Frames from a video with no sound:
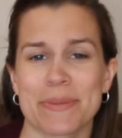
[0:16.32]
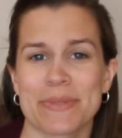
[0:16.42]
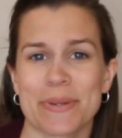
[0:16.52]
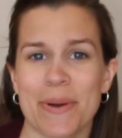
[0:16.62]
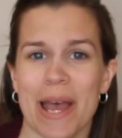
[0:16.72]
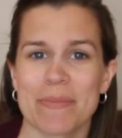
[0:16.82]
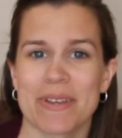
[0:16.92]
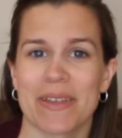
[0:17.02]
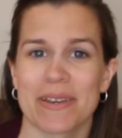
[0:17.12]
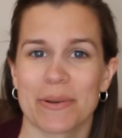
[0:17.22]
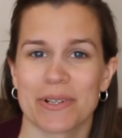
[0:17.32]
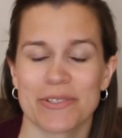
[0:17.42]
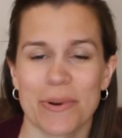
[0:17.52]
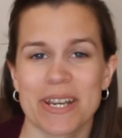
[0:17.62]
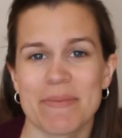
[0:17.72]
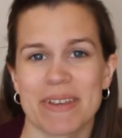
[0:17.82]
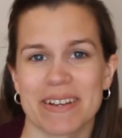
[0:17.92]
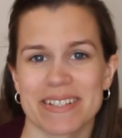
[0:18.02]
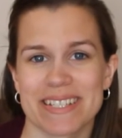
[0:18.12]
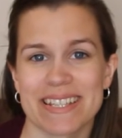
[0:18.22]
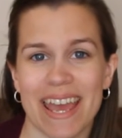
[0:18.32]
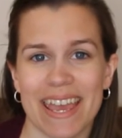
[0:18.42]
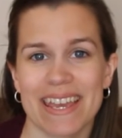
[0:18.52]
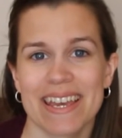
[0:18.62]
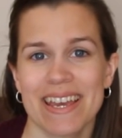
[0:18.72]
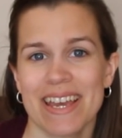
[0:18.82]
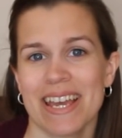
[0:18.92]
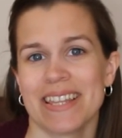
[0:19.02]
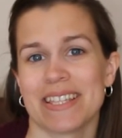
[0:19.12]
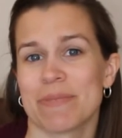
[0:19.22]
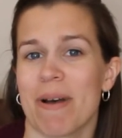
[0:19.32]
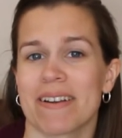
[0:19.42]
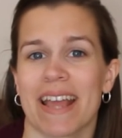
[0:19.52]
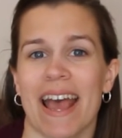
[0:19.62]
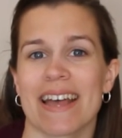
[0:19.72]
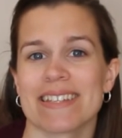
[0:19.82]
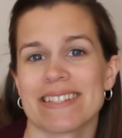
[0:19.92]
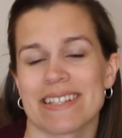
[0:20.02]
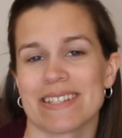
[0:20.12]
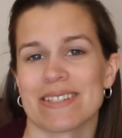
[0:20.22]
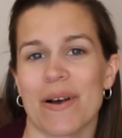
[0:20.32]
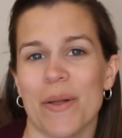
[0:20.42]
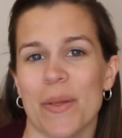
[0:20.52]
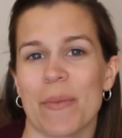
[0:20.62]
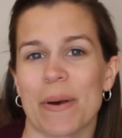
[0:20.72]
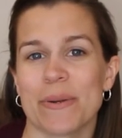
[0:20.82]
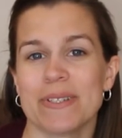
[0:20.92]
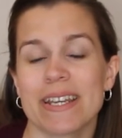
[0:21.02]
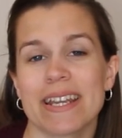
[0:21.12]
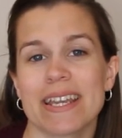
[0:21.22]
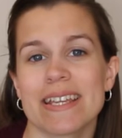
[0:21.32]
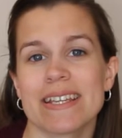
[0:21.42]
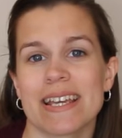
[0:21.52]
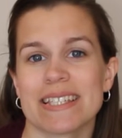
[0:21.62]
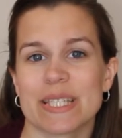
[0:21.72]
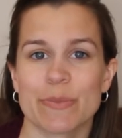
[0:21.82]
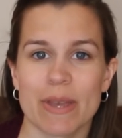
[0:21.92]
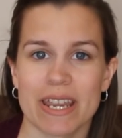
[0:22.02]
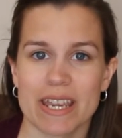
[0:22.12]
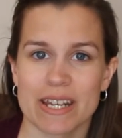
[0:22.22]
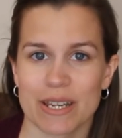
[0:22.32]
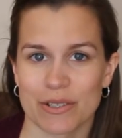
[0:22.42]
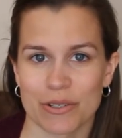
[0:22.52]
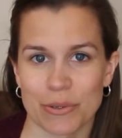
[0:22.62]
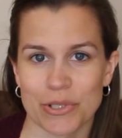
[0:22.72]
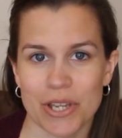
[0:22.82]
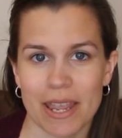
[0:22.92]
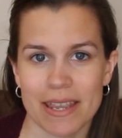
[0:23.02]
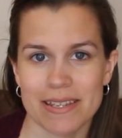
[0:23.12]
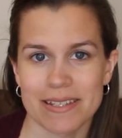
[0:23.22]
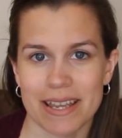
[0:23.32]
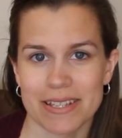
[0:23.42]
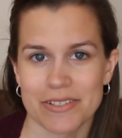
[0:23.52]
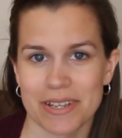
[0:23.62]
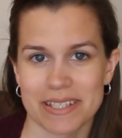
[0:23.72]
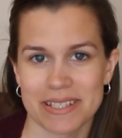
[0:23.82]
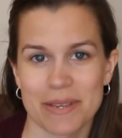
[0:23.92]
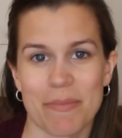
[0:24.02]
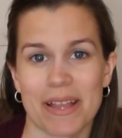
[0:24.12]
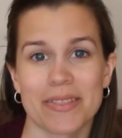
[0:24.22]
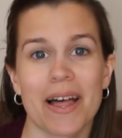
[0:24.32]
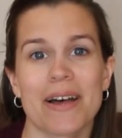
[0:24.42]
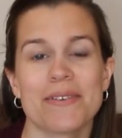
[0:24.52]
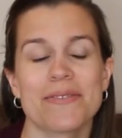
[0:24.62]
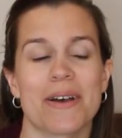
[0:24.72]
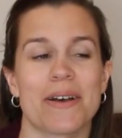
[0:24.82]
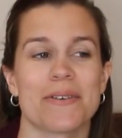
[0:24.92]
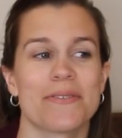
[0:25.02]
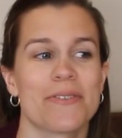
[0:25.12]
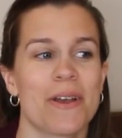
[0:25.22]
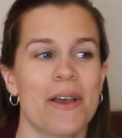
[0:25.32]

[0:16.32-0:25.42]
I am so happy that you are joining me here today. This podcast is all about knitting and spinning and crocheting and just my love of